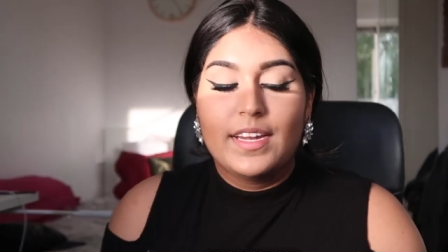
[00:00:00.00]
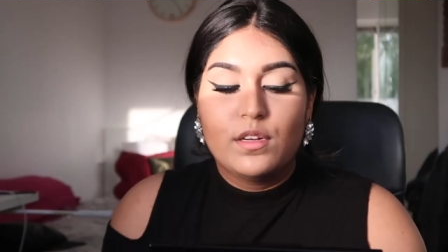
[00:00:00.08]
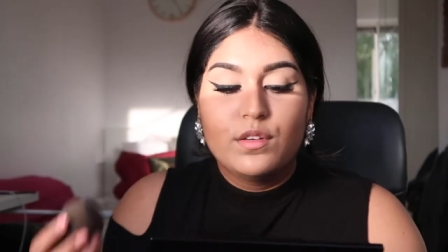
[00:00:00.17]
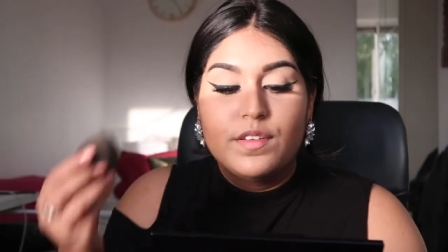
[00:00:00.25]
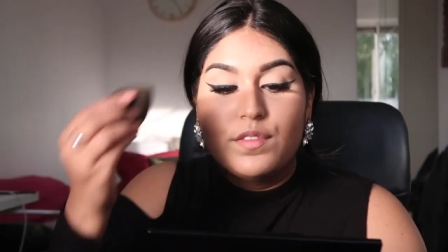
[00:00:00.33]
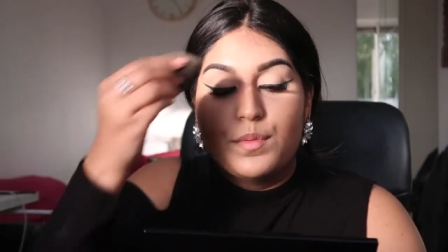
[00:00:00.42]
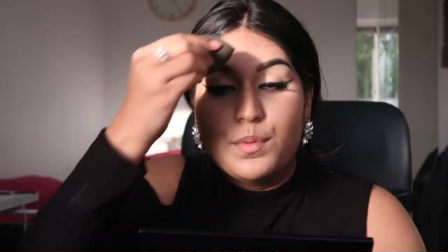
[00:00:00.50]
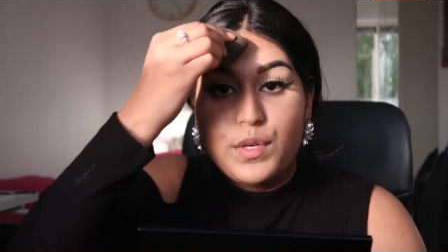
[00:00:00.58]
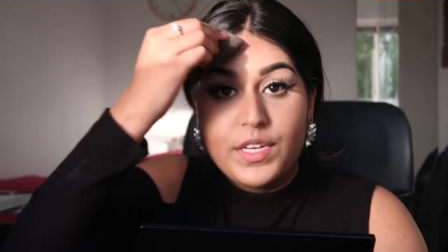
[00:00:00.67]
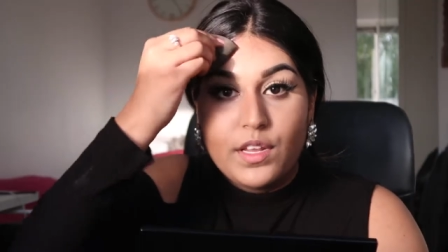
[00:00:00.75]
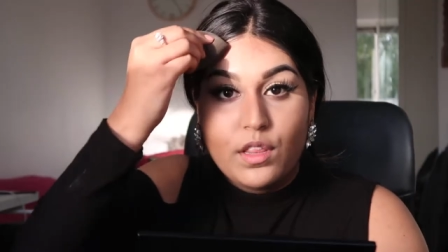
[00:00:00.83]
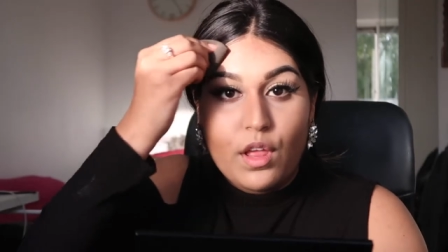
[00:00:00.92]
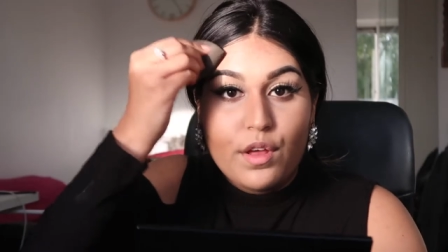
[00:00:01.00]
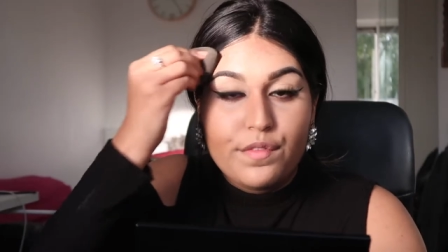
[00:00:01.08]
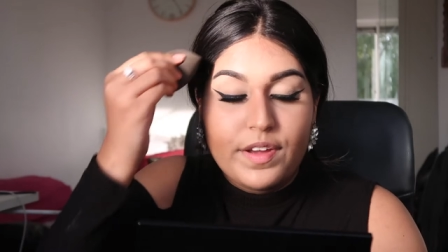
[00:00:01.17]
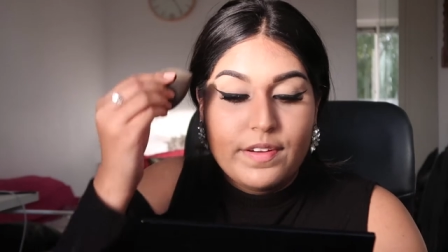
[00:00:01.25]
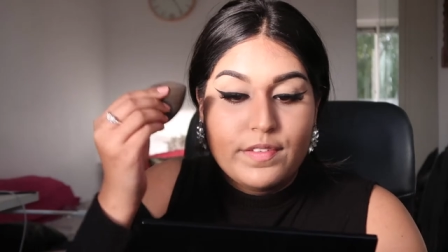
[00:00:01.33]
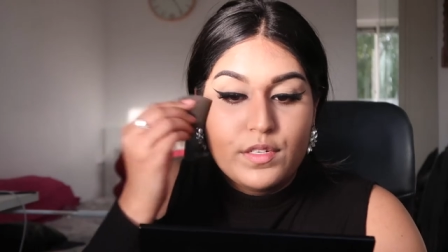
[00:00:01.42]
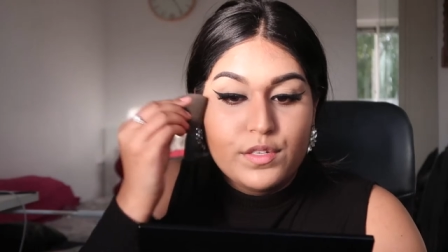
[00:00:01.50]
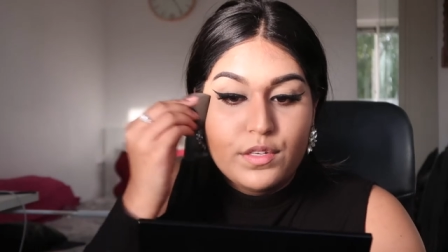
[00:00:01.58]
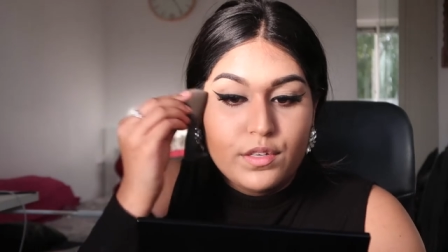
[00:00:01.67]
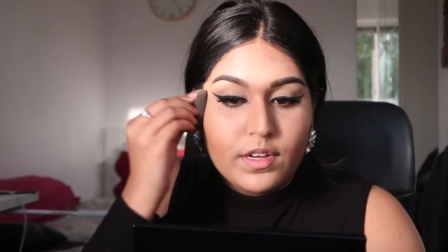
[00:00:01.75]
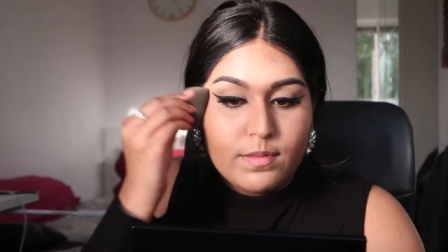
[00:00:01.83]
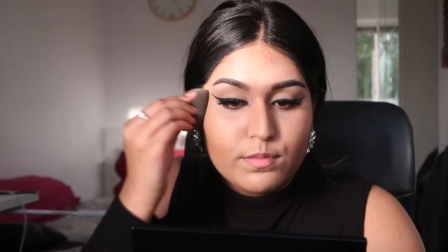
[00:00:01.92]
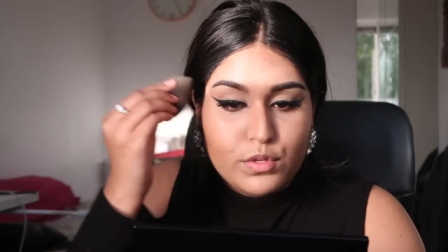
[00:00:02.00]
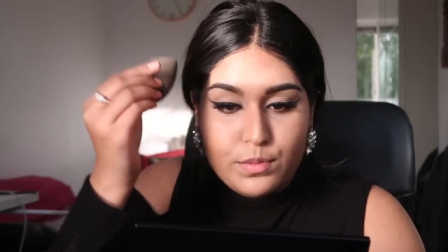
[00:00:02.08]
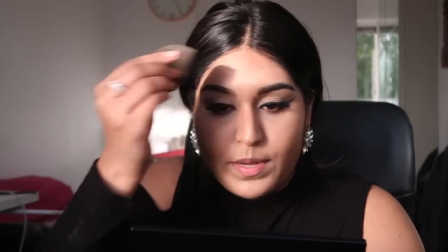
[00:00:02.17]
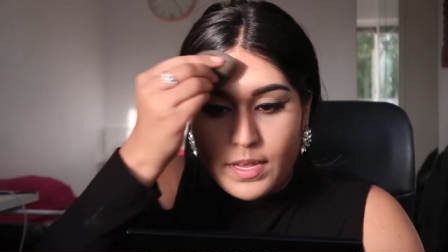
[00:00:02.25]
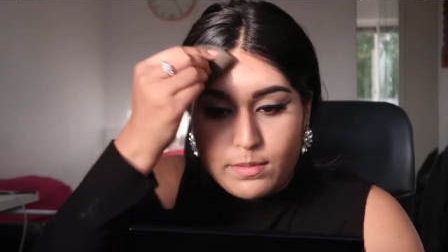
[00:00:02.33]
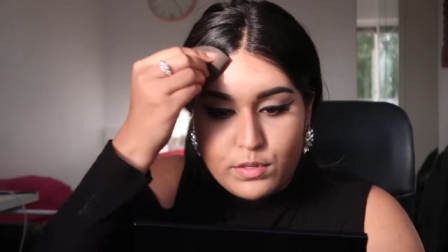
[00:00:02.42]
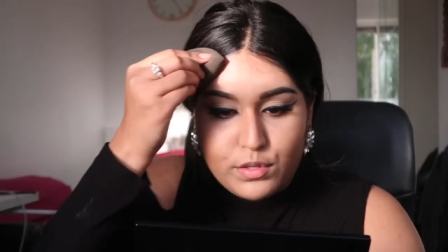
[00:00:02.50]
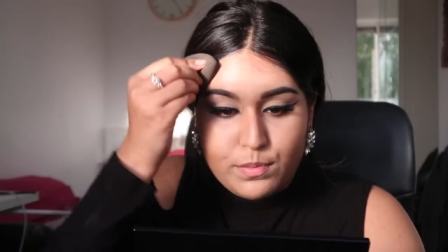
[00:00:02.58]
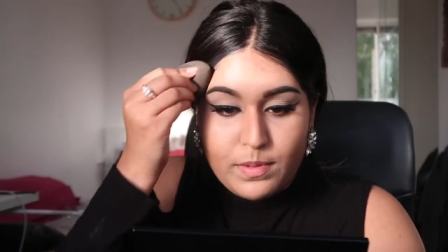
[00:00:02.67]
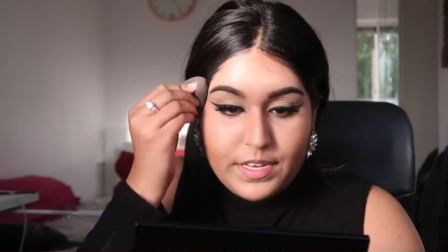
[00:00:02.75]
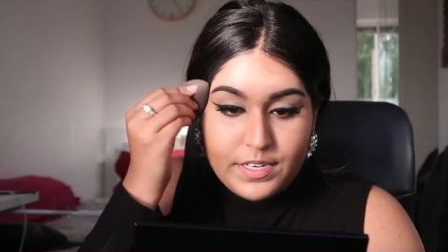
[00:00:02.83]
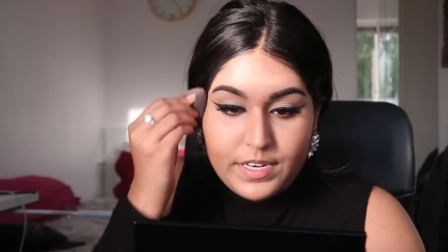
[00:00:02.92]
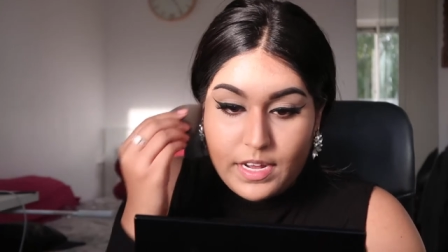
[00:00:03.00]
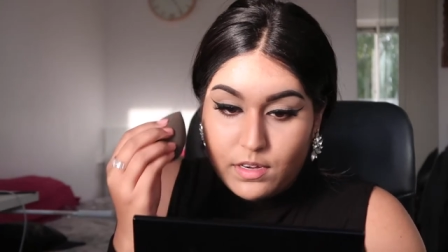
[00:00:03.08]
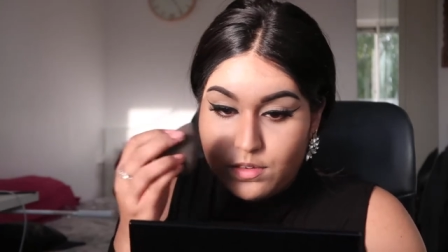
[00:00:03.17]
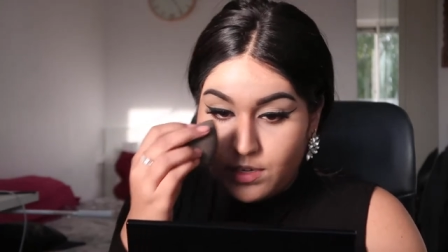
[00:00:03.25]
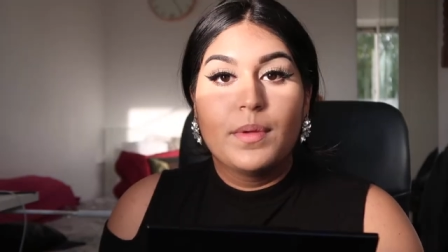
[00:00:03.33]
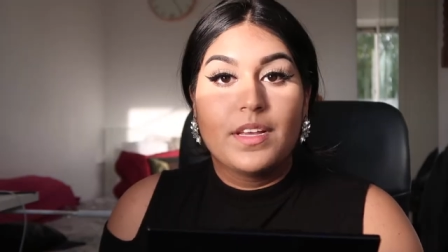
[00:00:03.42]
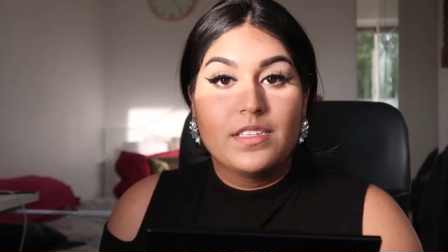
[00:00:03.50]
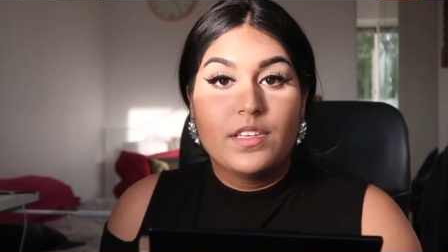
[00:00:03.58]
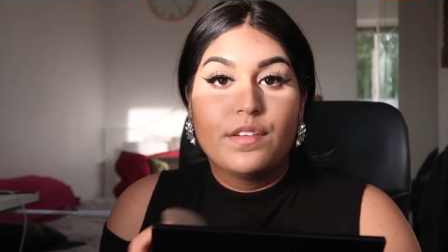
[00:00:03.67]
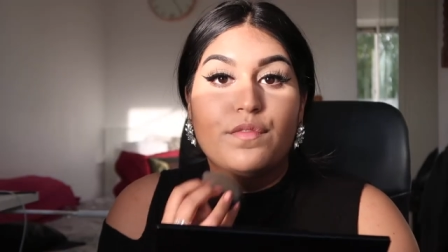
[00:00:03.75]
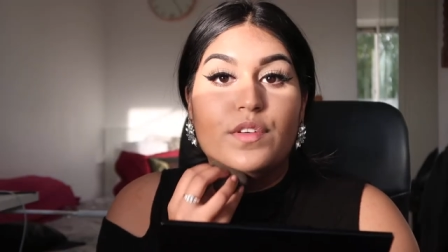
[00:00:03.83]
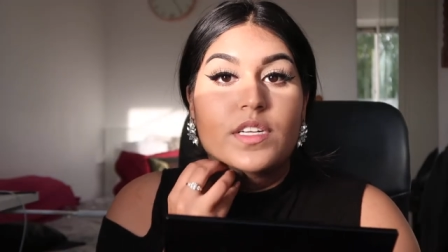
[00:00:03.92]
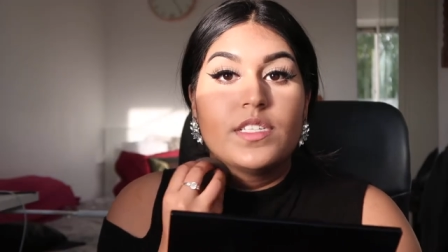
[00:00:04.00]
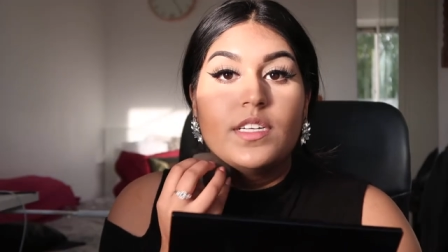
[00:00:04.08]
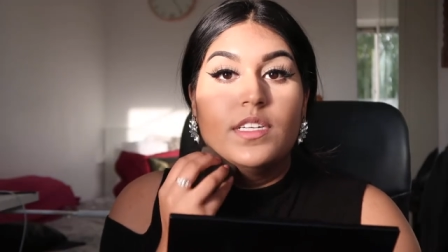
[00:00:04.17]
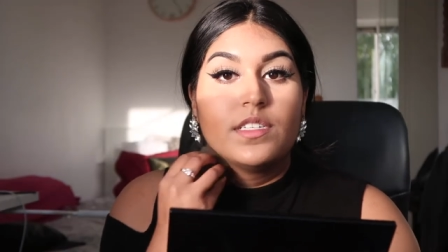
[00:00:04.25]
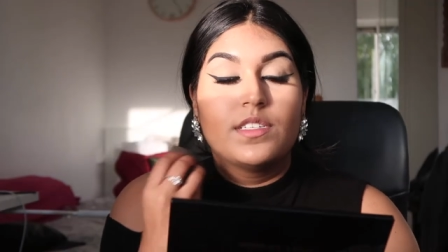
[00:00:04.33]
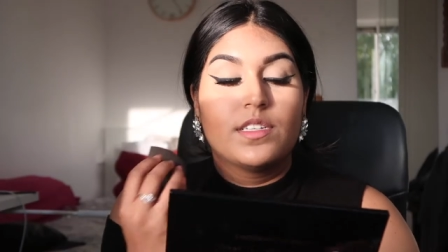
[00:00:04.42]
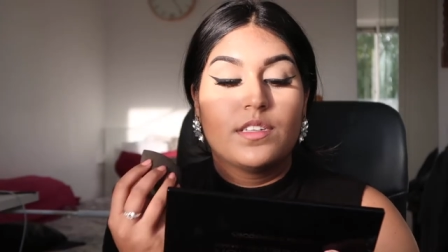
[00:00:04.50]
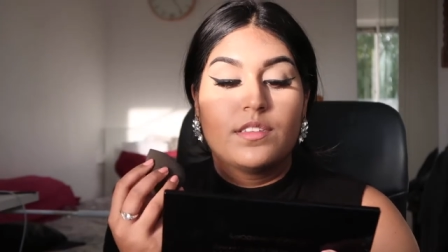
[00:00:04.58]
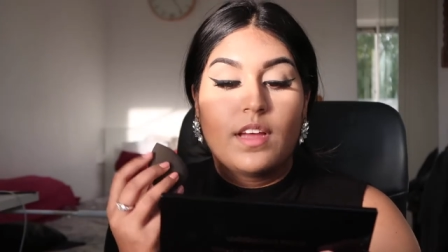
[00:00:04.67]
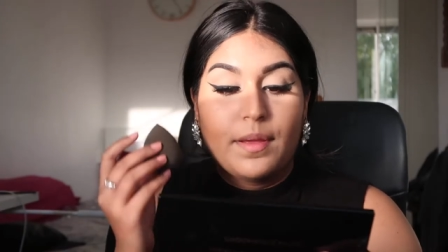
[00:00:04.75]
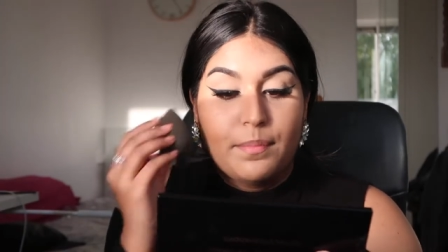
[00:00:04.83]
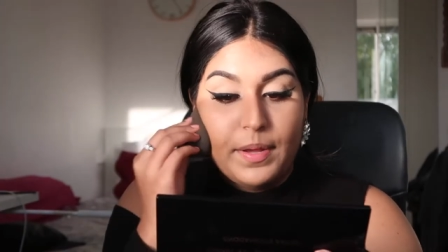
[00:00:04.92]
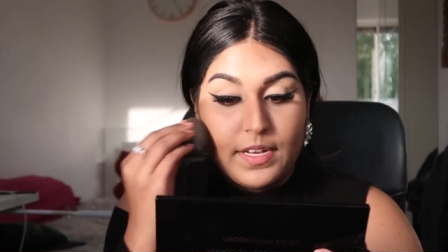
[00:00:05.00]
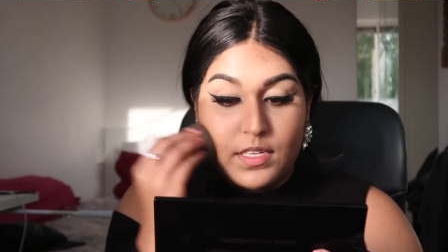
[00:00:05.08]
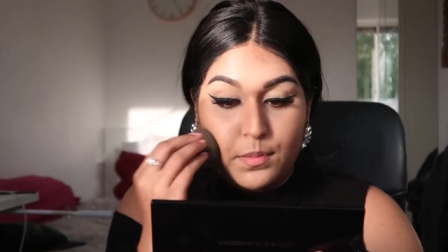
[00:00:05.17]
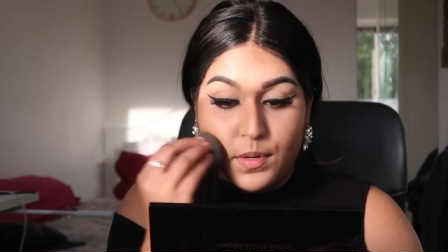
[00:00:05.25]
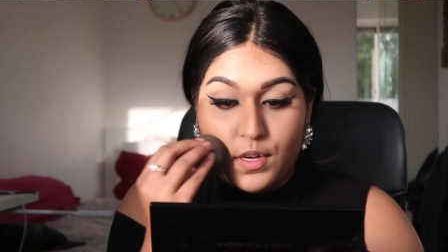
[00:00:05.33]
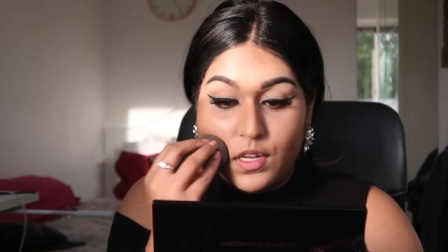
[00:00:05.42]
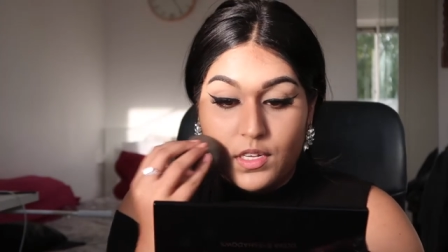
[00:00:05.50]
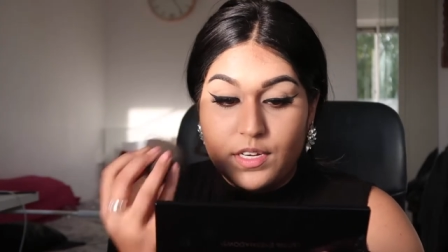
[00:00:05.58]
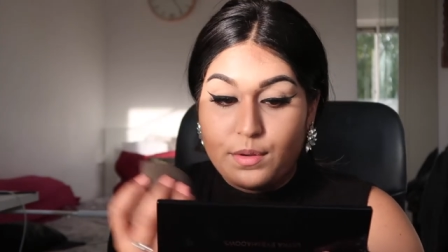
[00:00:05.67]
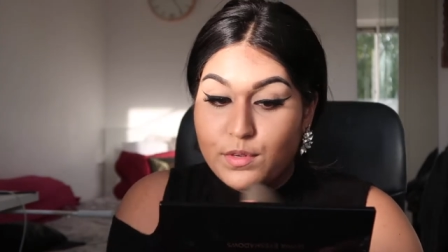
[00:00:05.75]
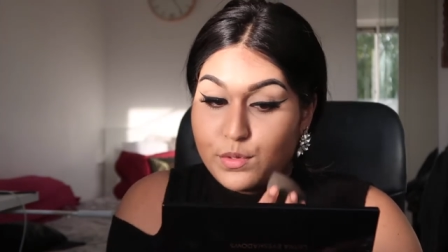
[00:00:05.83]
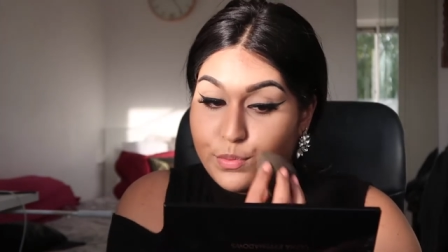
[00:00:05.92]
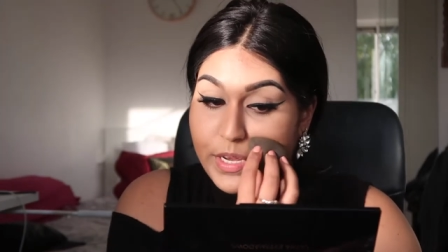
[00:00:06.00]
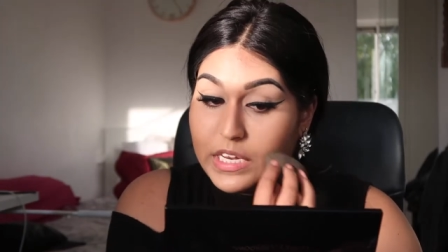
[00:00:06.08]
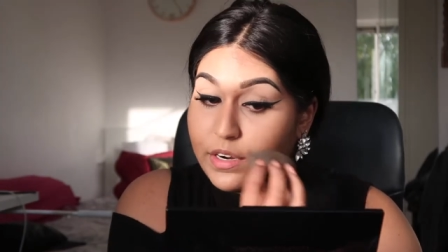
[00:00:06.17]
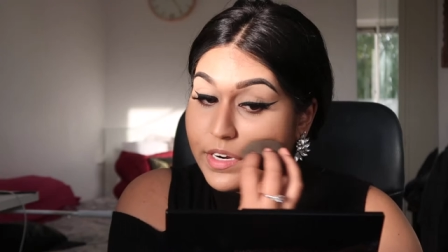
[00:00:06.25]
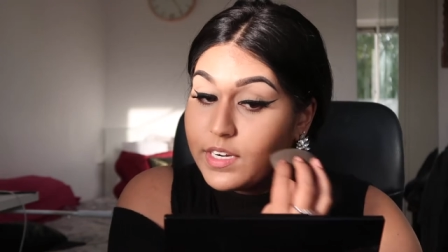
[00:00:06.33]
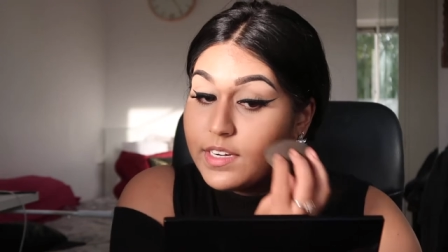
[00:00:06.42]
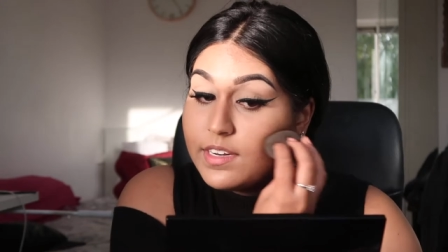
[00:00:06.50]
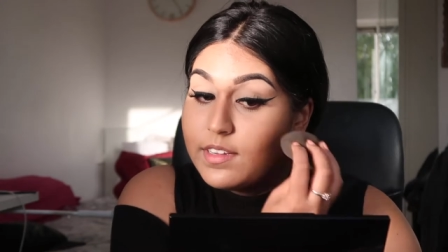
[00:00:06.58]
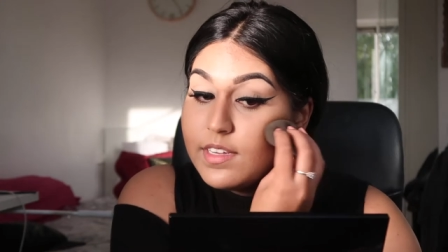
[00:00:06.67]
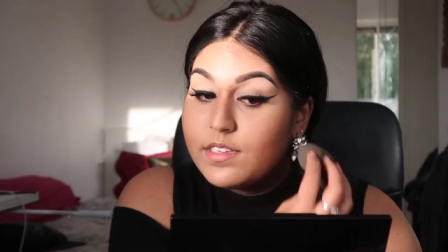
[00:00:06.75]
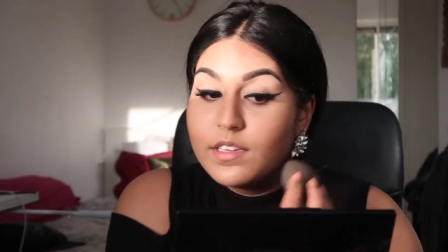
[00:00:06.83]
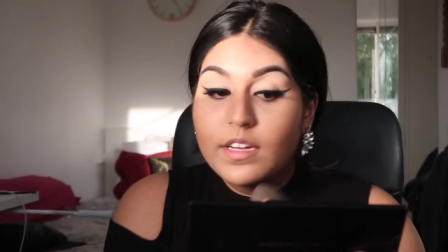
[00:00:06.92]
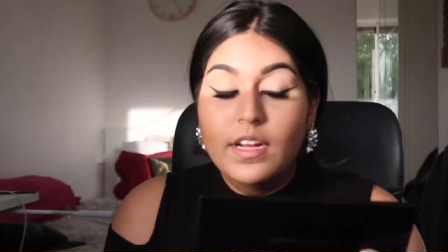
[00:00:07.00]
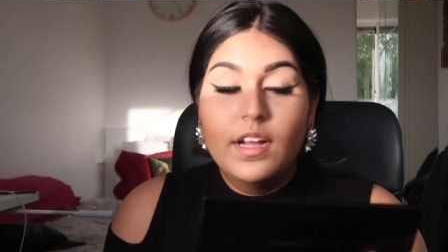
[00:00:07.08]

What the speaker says: and I don't have to put in a lot of effort to be able to blend it out, because in the first instance I picked up a color that was way darker than this.